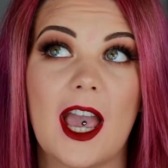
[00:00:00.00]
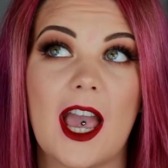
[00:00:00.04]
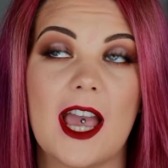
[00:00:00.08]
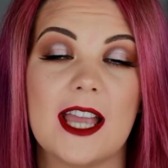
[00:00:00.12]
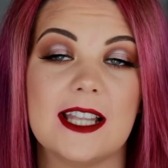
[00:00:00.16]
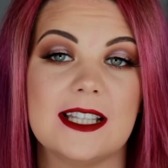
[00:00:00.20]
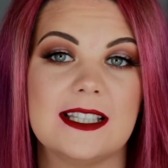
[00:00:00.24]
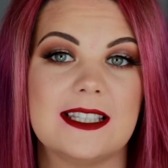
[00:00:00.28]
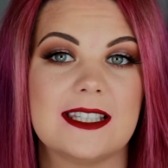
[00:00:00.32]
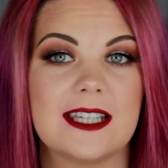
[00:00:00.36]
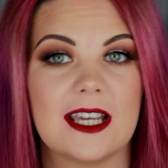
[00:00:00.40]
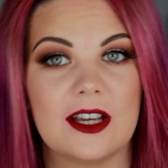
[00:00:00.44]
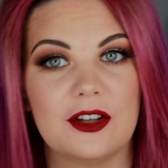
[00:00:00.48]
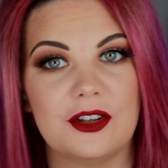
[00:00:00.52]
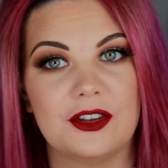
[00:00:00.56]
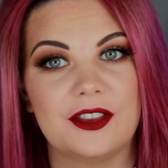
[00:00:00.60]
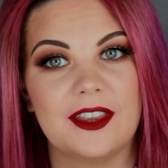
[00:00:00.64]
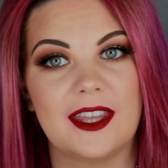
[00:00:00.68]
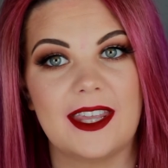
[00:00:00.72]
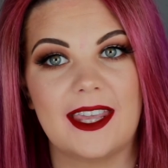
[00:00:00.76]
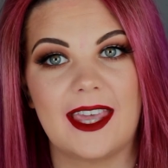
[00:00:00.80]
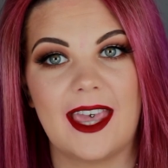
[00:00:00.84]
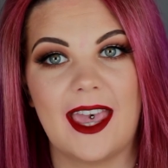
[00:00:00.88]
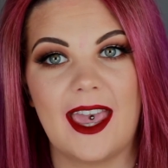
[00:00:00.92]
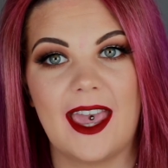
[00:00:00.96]
until
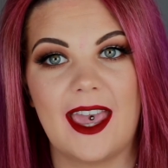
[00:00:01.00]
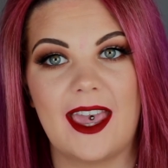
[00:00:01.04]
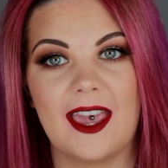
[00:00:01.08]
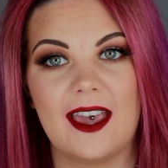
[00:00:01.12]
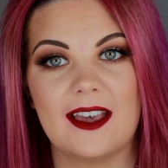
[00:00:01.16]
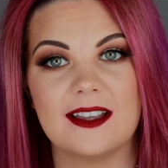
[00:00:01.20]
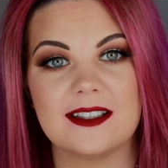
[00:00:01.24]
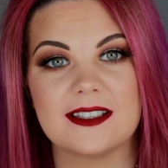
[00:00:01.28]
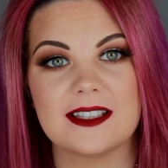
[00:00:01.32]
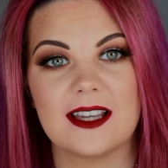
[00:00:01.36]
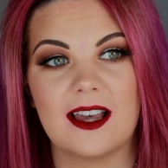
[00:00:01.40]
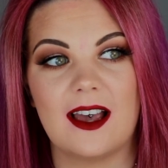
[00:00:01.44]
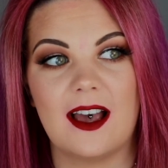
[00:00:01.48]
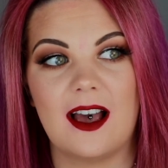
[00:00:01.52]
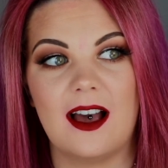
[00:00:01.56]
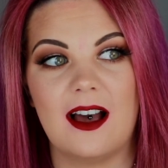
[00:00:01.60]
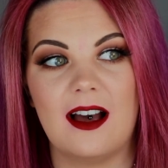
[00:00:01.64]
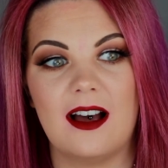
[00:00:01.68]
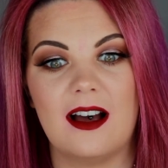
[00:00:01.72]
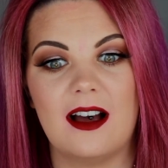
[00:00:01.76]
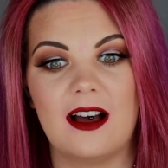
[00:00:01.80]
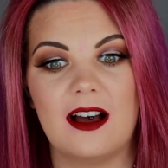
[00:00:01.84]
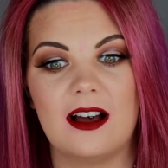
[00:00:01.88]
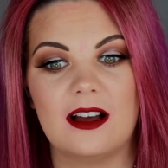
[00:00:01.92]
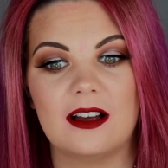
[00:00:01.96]
they get
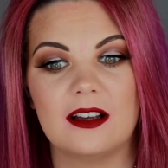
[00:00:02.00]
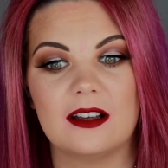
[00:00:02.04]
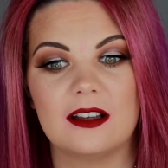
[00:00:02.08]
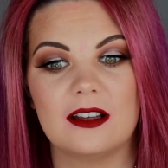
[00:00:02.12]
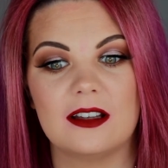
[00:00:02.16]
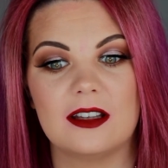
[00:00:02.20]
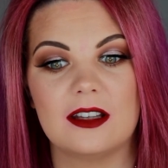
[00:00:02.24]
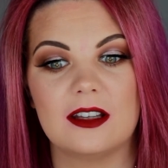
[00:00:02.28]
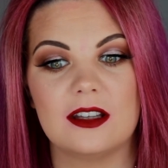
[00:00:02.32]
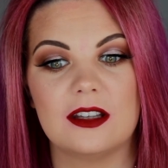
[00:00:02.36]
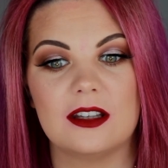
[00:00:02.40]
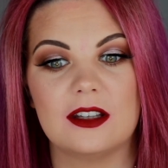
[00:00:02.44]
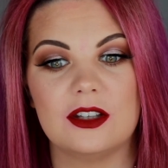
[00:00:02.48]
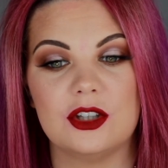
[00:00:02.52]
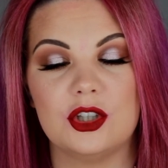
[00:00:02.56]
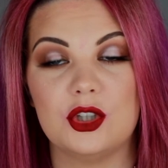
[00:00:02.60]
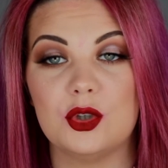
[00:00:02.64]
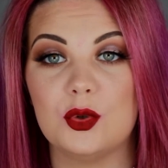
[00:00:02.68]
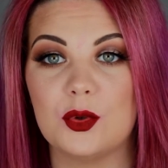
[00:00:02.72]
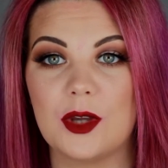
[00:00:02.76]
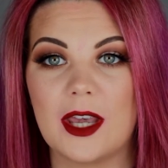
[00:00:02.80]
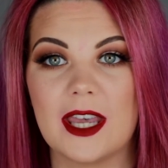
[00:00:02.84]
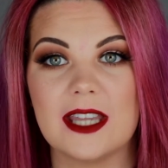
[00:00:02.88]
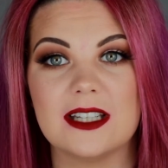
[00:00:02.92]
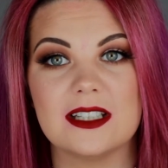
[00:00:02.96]
a
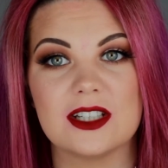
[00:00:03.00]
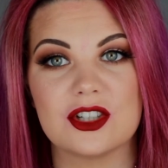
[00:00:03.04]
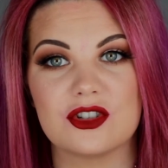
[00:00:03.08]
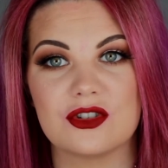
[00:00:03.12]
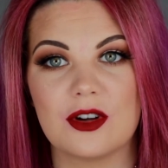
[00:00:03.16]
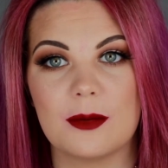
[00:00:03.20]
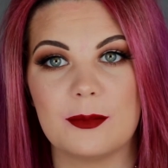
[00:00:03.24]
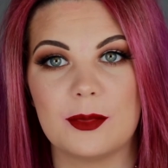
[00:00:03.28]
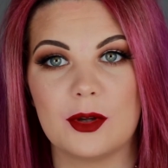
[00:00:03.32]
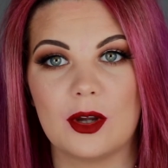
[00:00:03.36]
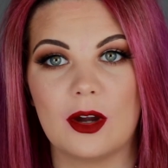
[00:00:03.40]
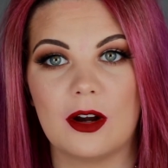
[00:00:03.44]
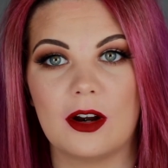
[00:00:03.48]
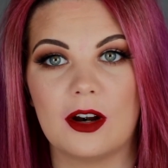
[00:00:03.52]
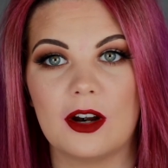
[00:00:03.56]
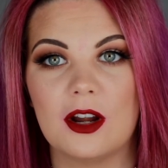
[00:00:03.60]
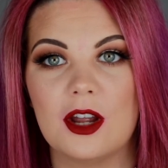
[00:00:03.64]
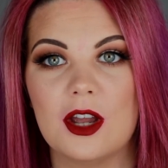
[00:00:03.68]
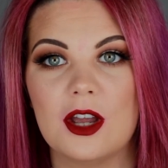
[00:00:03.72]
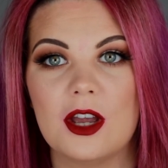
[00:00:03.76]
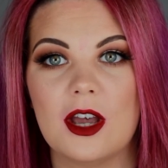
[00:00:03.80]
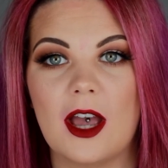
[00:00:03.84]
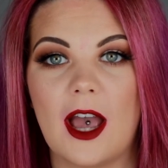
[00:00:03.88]
UK distributor.